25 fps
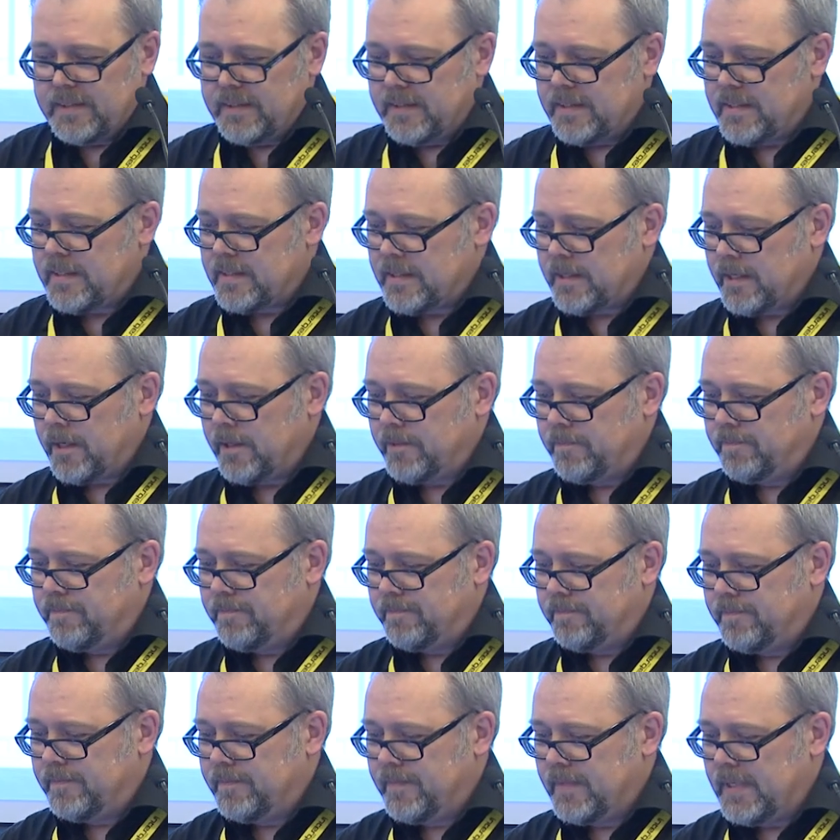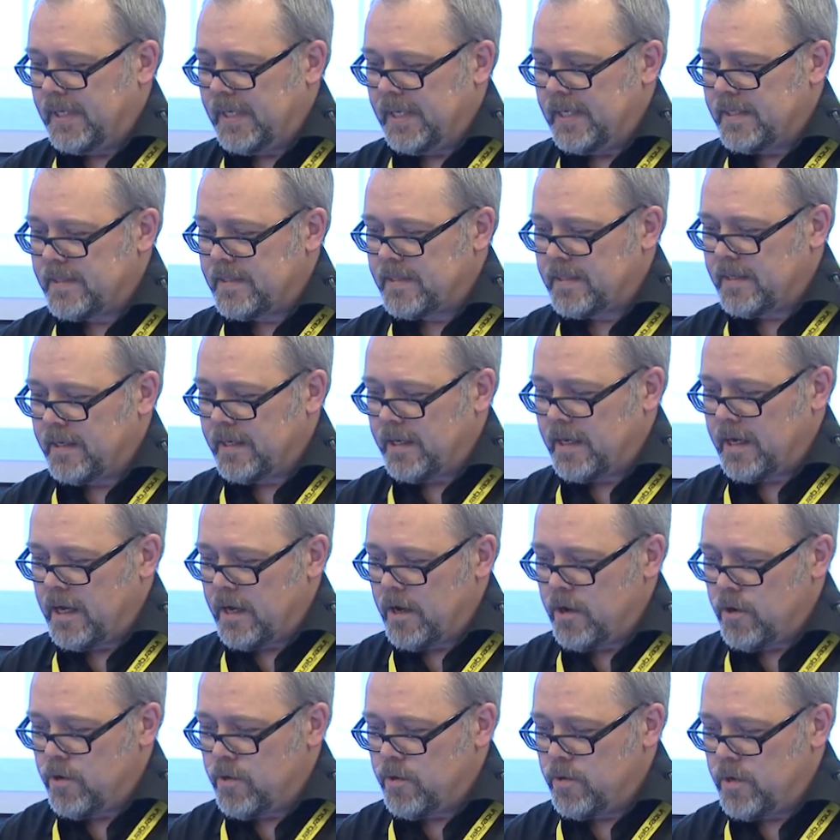So let's
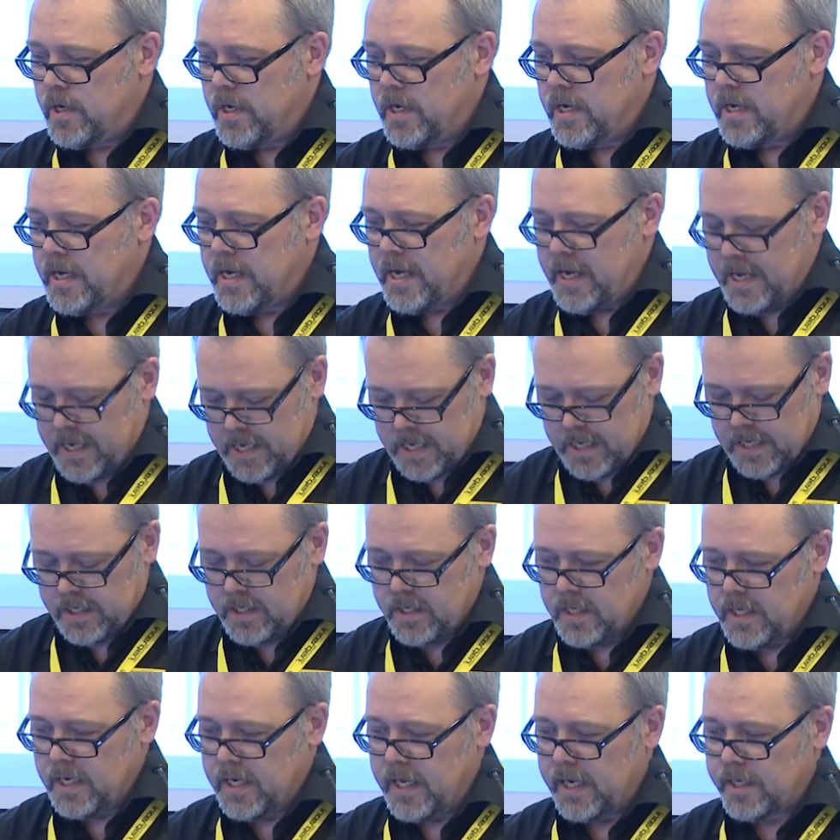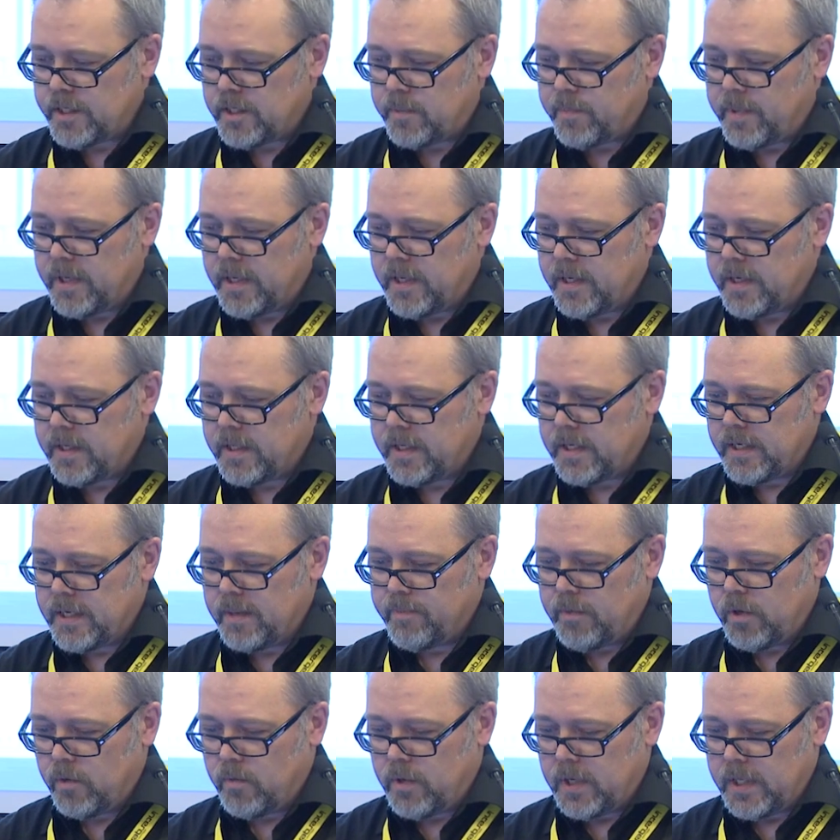go to the next part of the
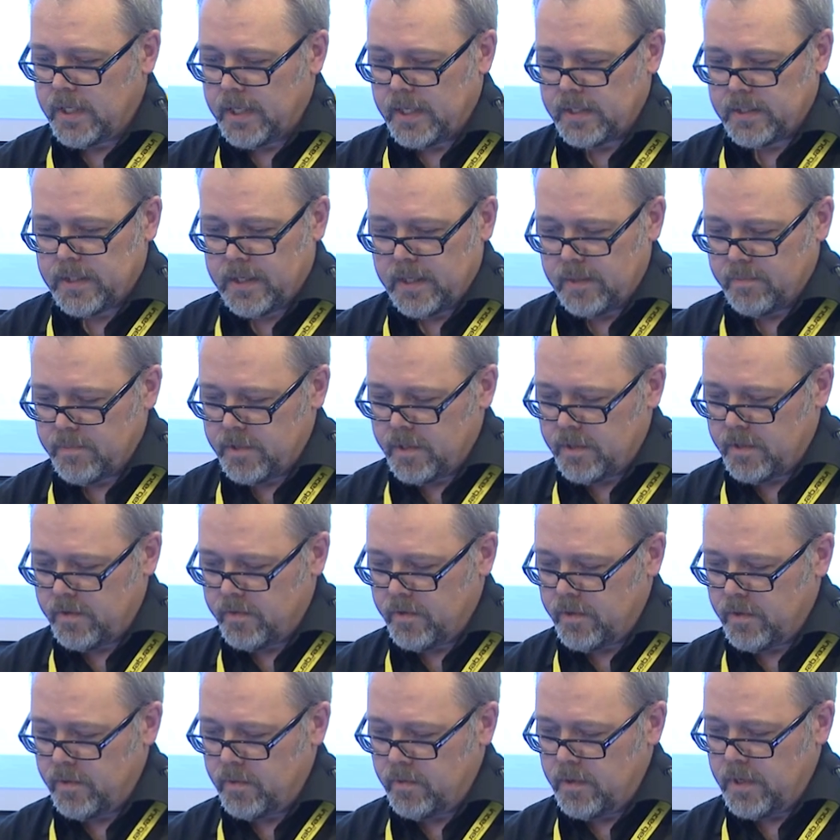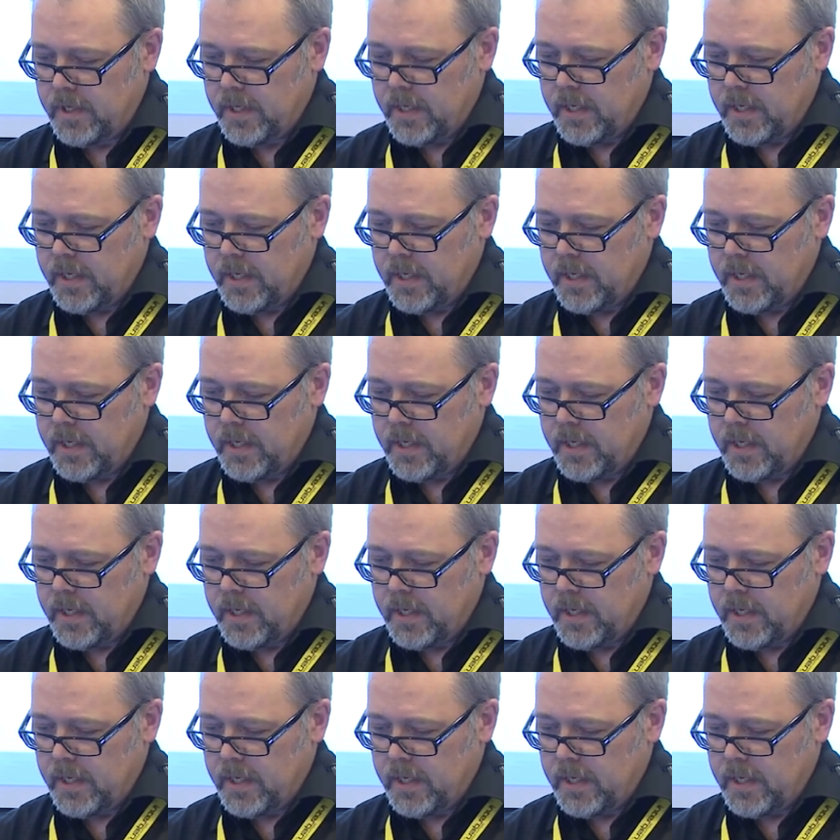demo while that comes through.